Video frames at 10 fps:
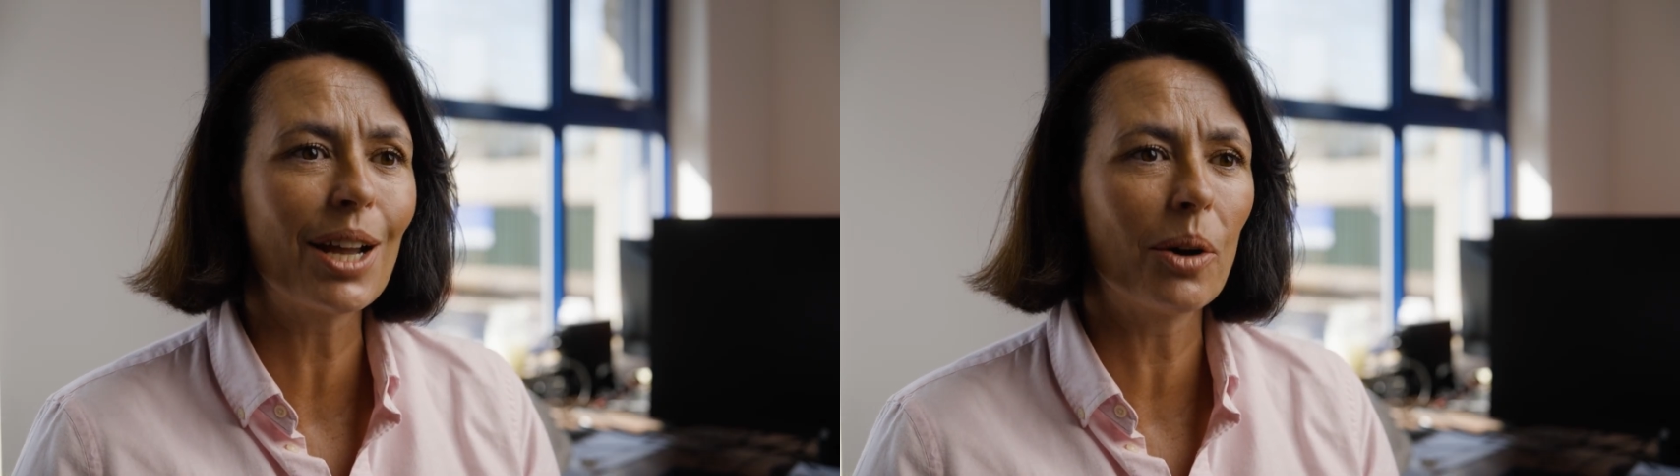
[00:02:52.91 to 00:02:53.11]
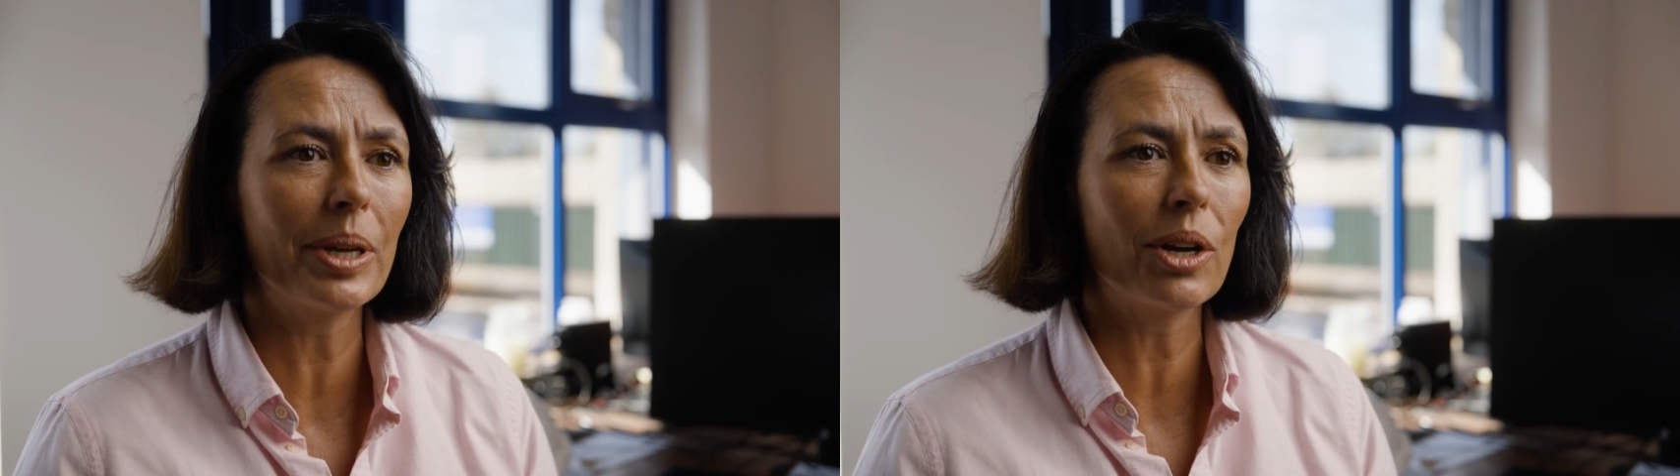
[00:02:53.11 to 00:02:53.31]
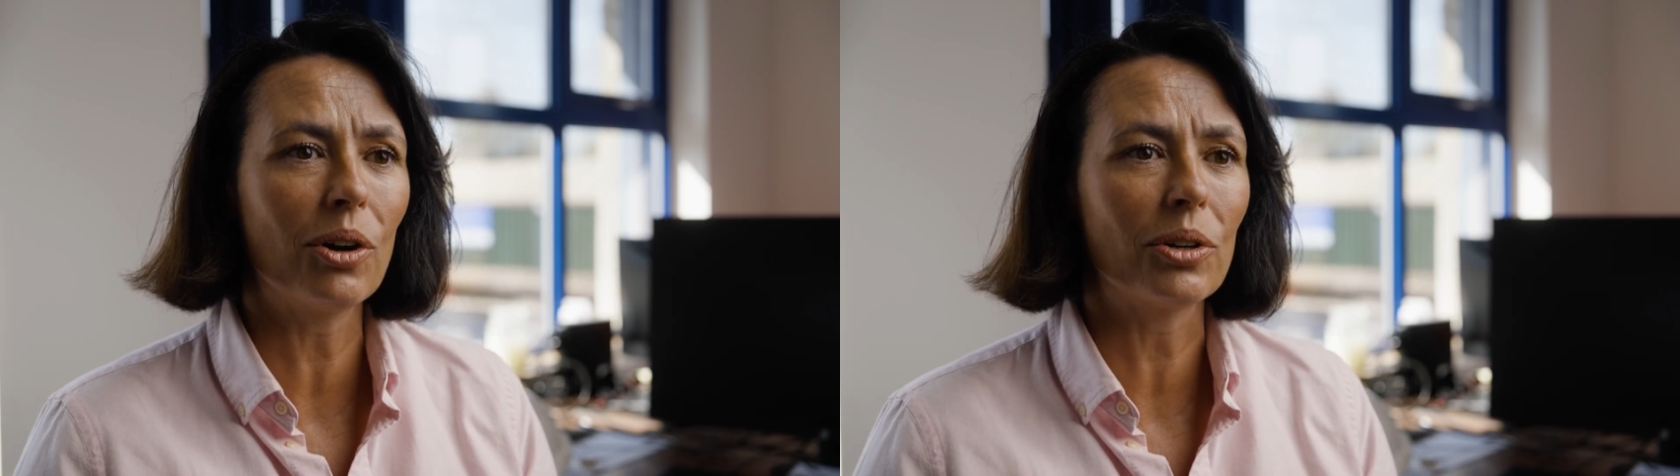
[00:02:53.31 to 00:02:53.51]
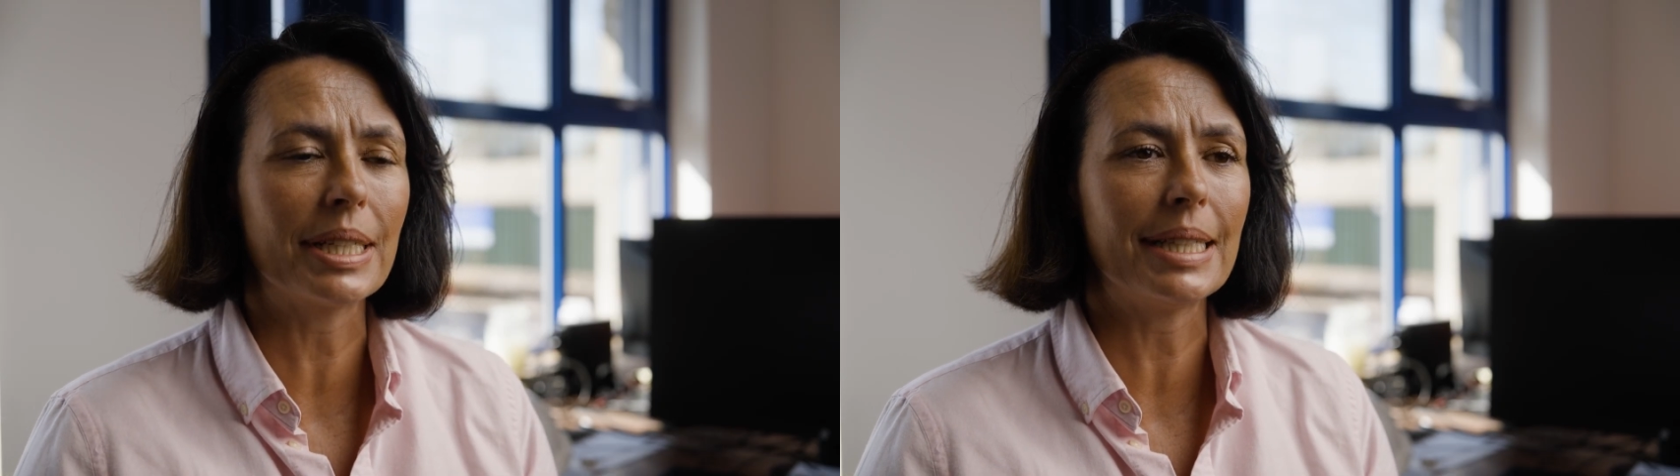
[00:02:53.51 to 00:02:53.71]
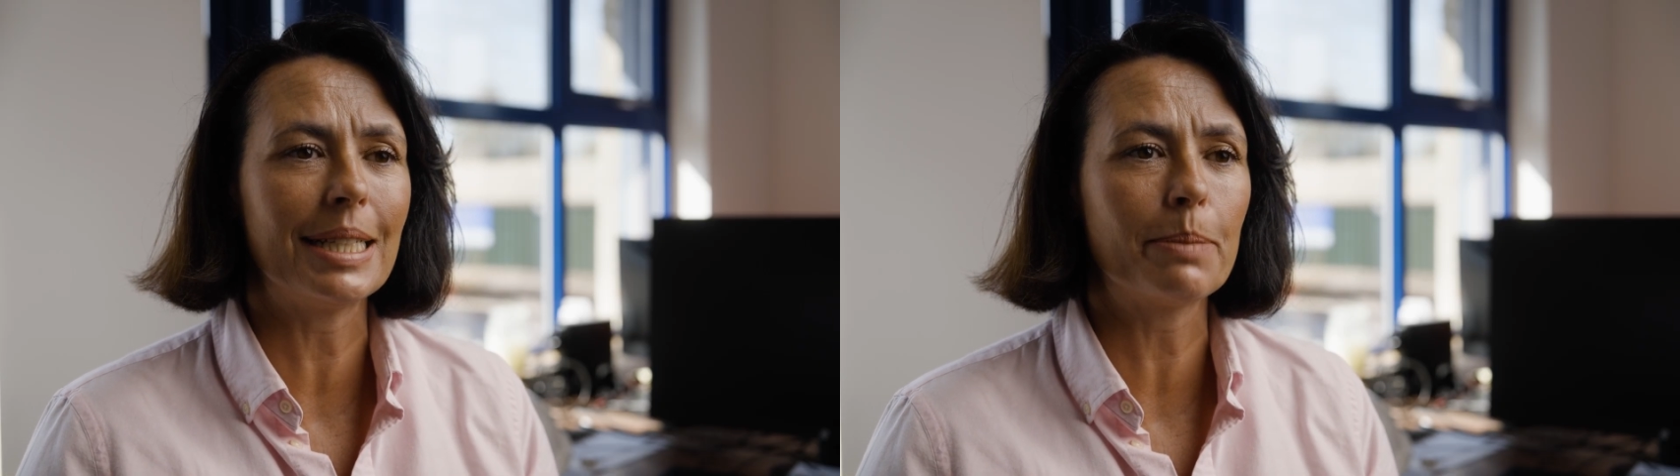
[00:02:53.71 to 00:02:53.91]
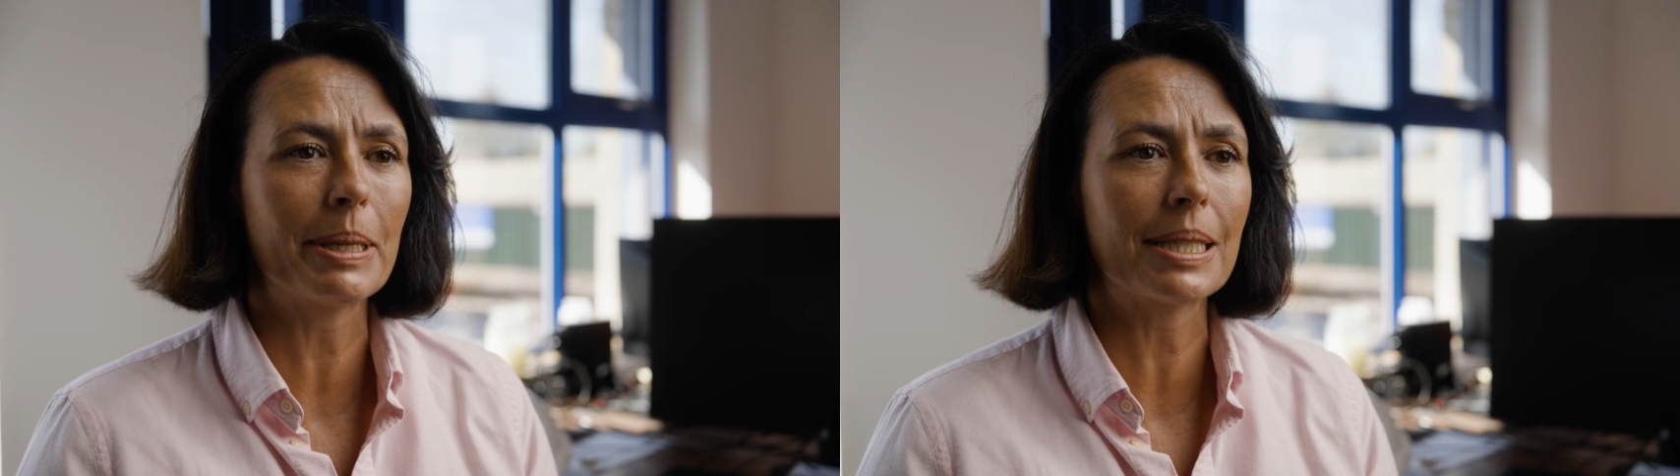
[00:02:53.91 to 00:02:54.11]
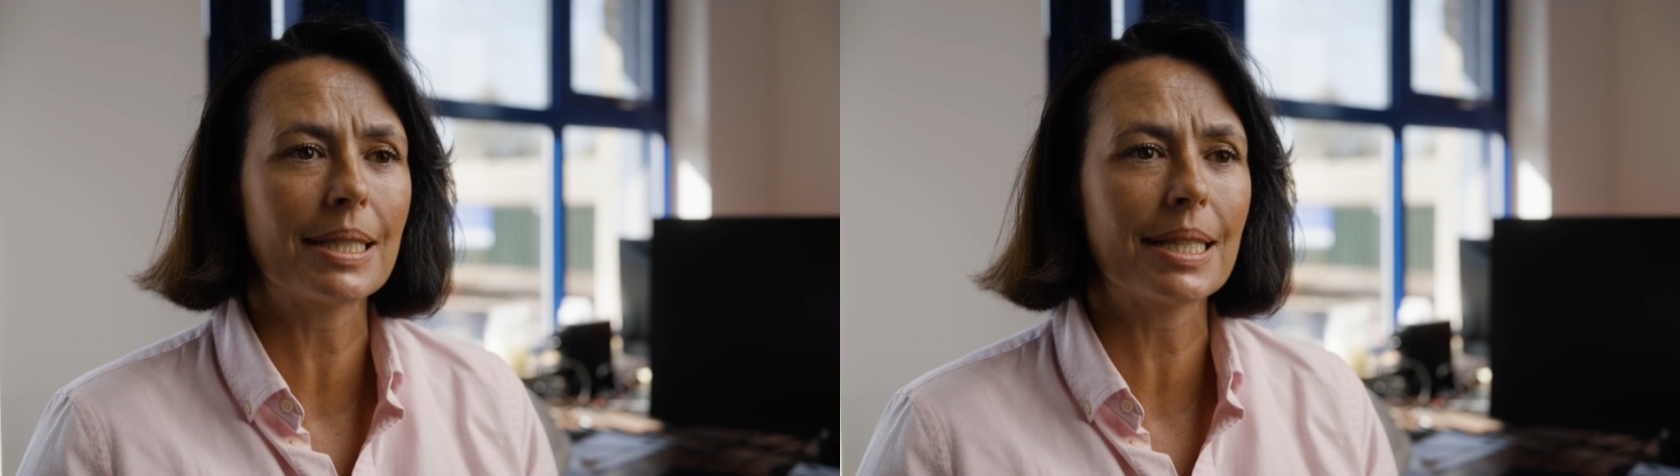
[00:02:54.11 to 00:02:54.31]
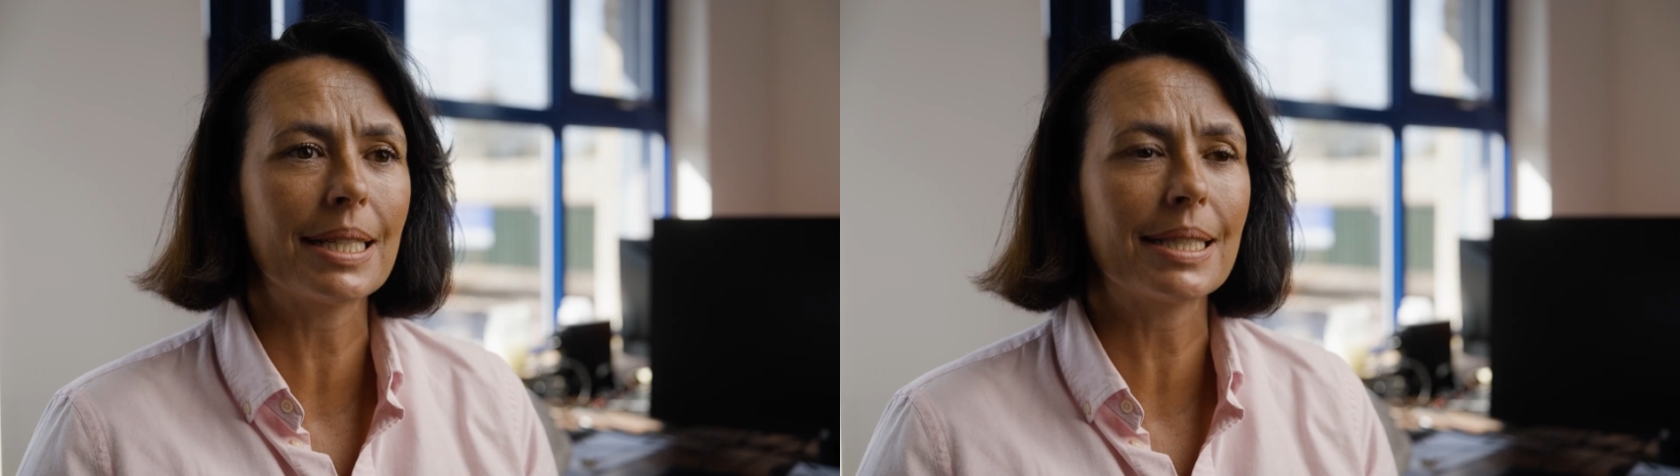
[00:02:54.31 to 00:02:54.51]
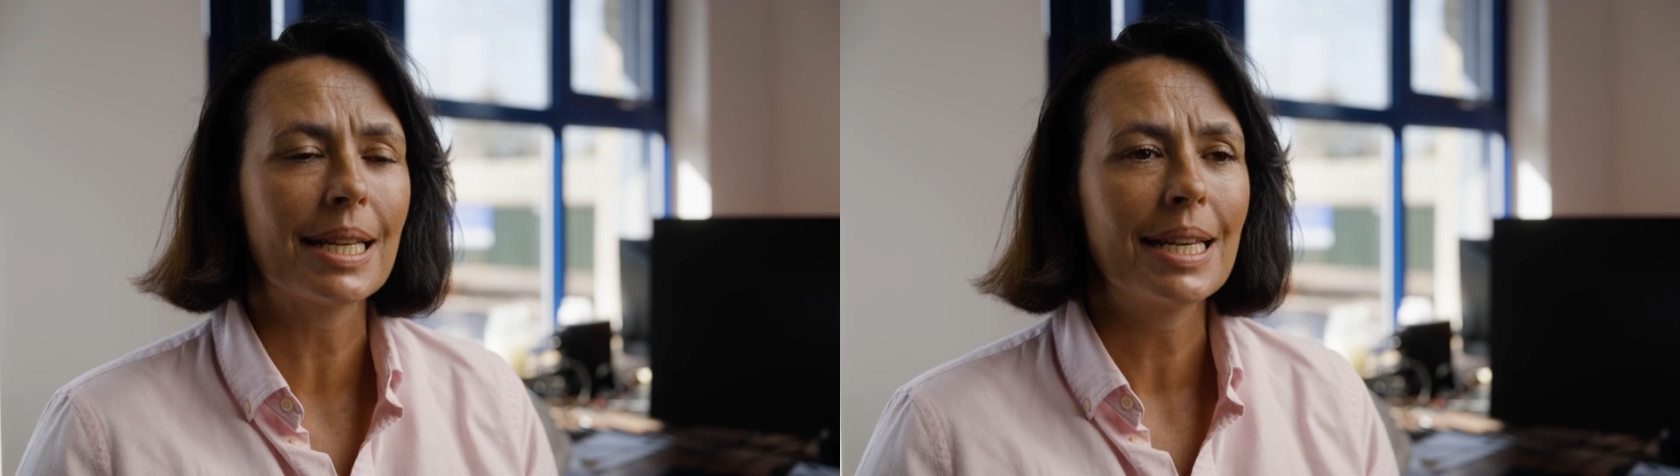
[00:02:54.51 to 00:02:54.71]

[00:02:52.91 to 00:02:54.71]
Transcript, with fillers: going on in these businesses,